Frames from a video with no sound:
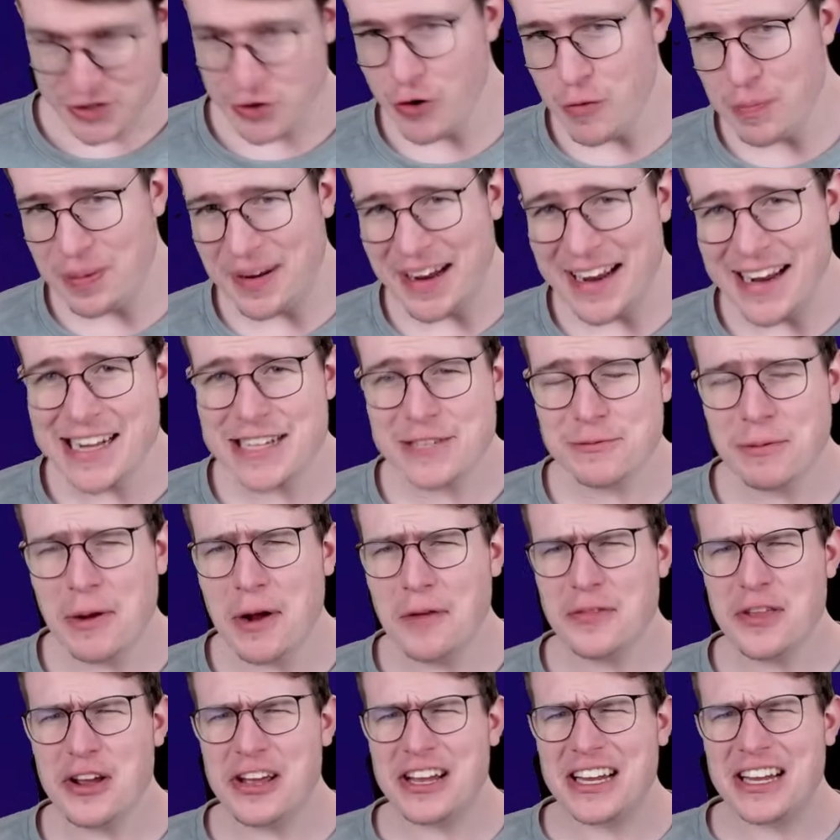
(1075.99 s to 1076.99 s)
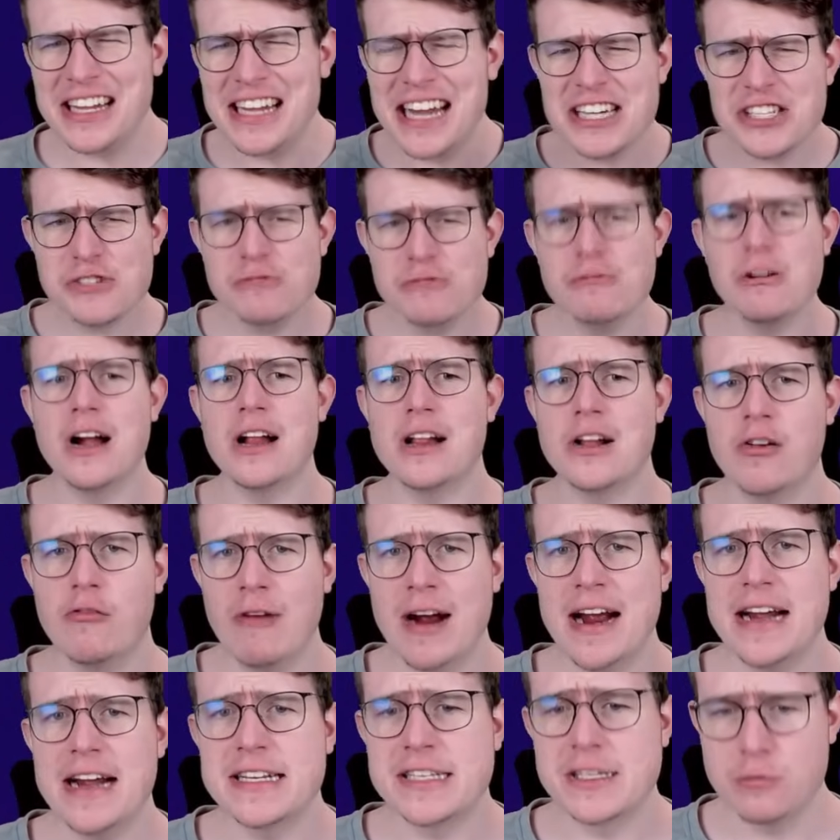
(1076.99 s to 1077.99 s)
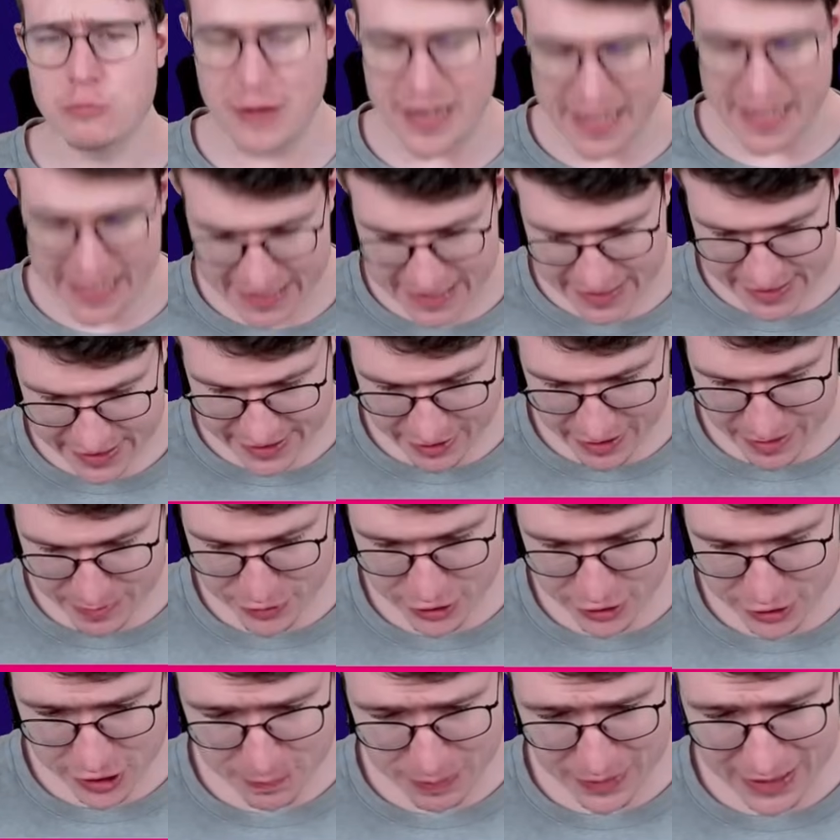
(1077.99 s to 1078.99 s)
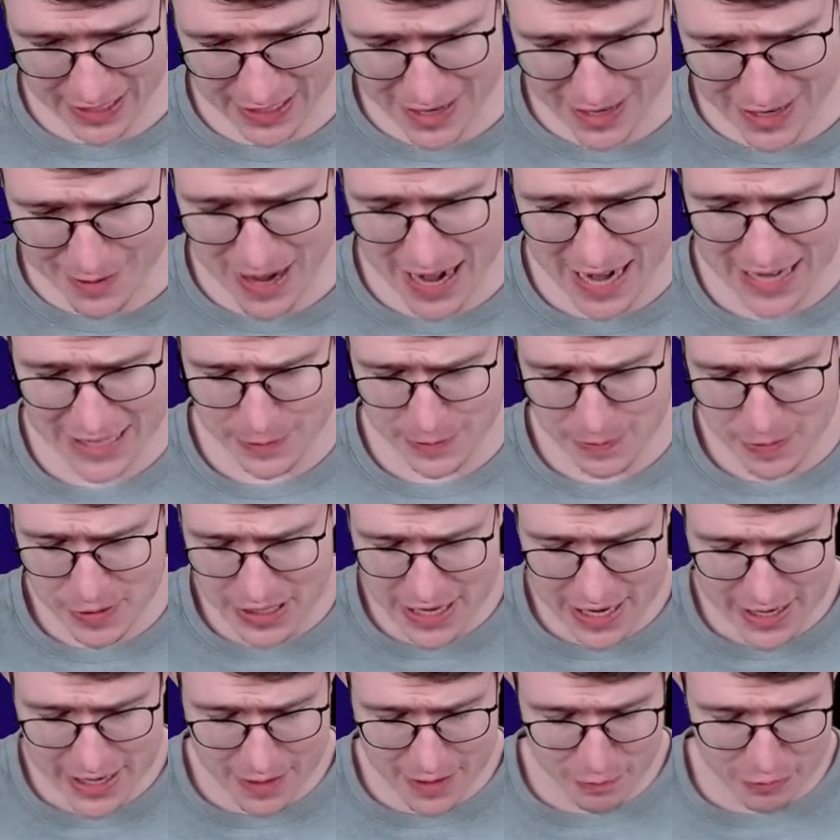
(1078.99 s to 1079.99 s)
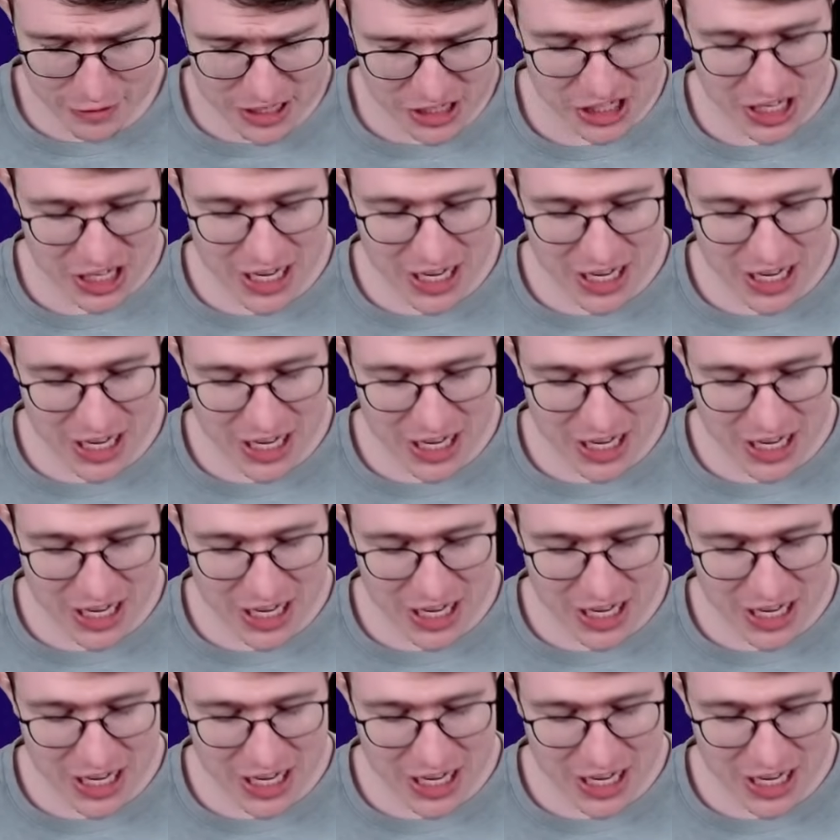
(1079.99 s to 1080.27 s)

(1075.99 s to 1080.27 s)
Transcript: we're playing as one of the Clash Royale Greats Wings. So I'm just playing my Iceberg here at the bridge,